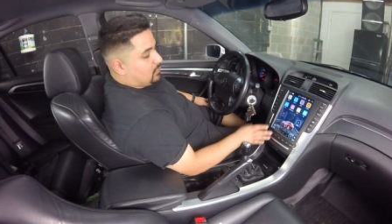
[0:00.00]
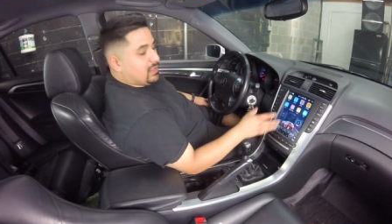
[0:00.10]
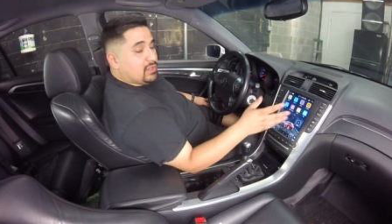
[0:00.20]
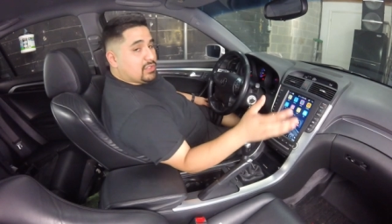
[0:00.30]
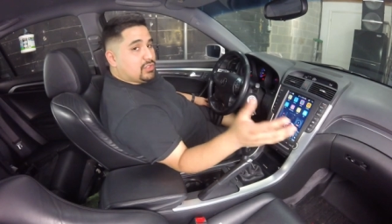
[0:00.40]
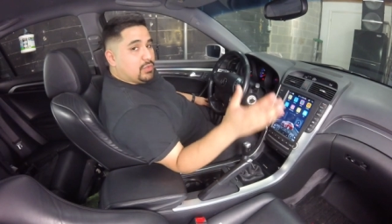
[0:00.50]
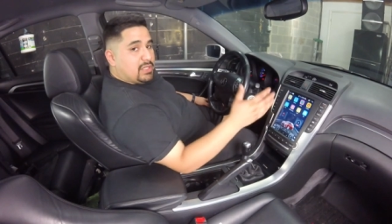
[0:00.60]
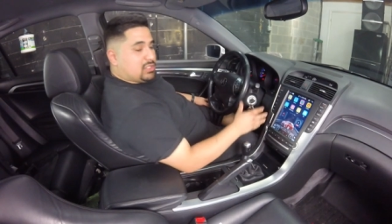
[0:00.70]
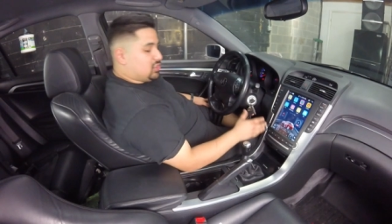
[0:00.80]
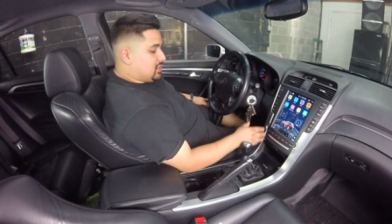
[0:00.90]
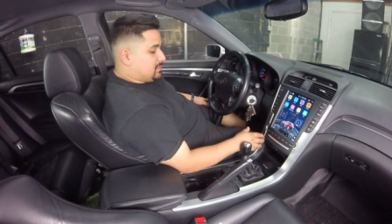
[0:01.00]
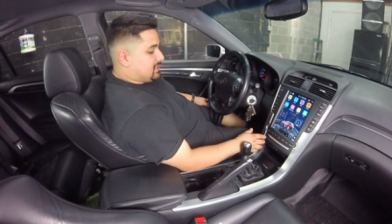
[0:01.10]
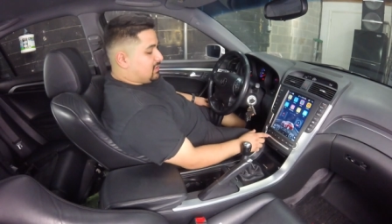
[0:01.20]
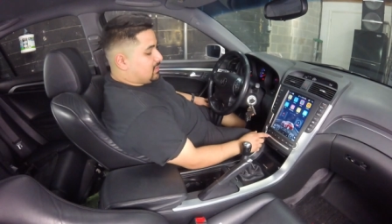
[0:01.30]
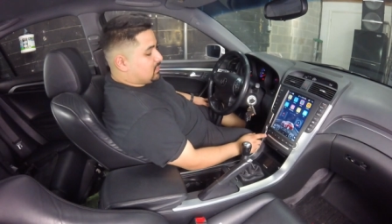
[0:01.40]
or when the unit
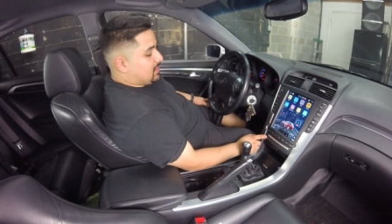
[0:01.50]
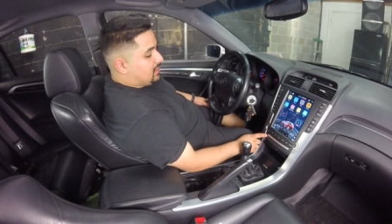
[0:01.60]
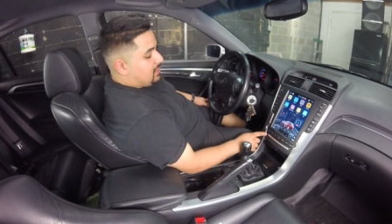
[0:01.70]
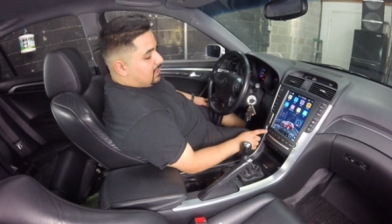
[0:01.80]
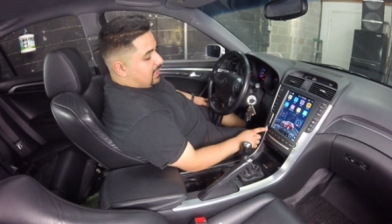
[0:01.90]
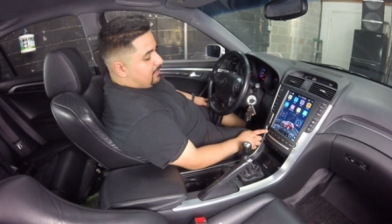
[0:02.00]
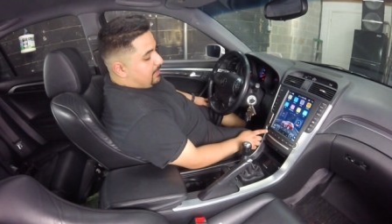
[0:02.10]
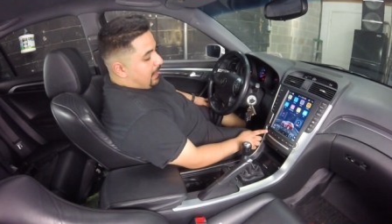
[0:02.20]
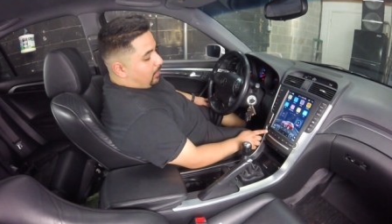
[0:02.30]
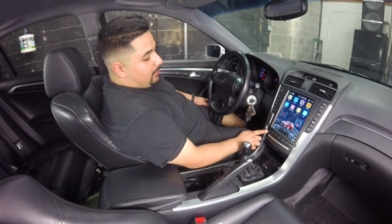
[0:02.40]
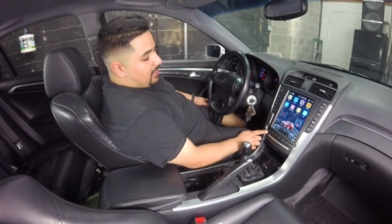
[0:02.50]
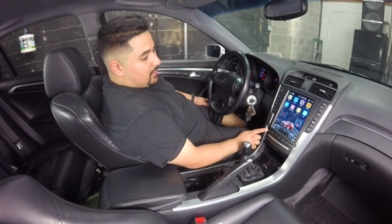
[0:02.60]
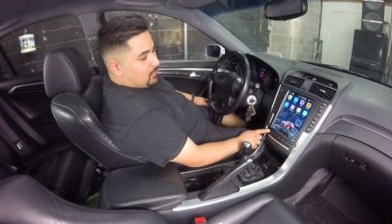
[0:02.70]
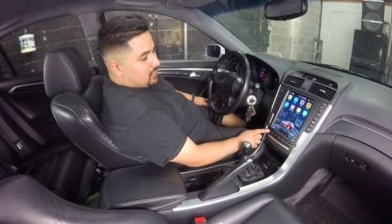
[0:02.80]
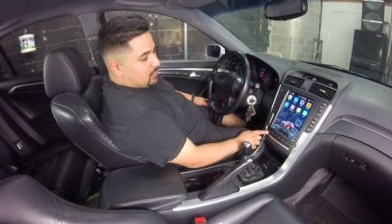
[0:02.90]
ships, it comes with a power
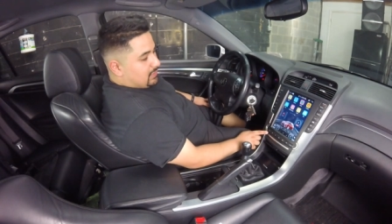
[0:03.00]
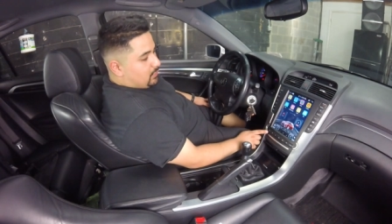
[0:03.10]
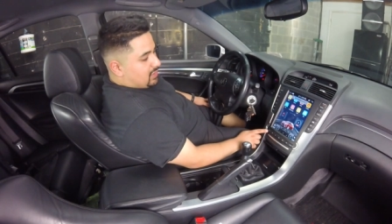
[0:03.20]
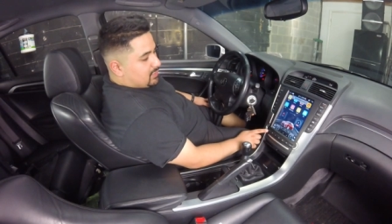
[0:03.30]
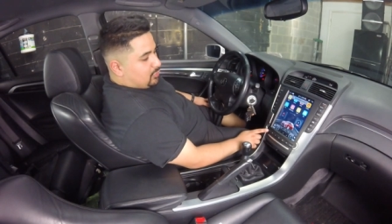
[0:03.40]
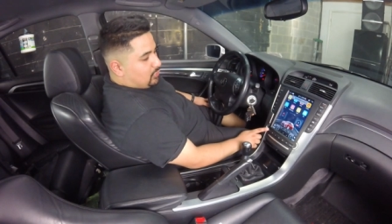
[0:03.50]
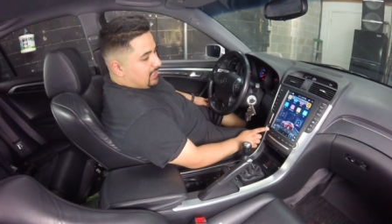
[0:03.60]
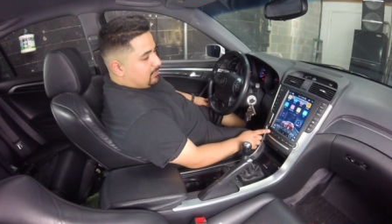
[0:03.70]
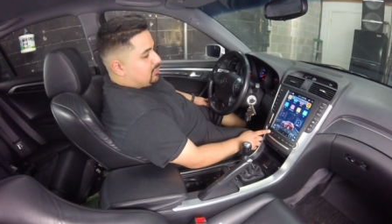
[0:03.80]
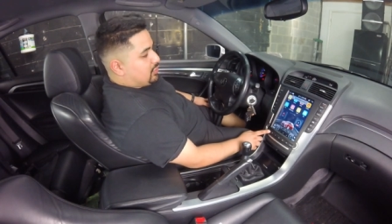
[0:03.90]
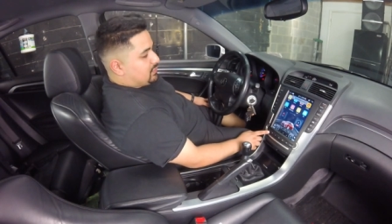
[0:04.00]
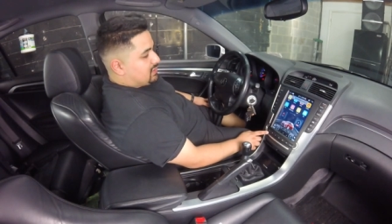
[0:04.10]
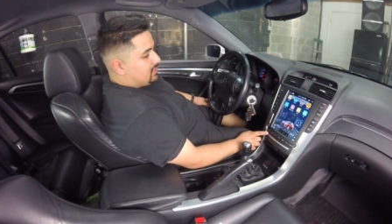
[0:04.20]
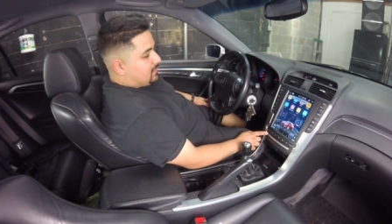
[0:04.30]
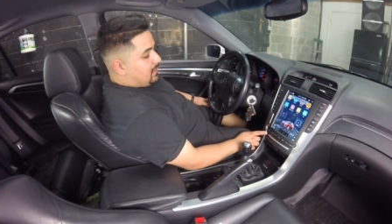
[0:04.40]
button, which really works more like mute.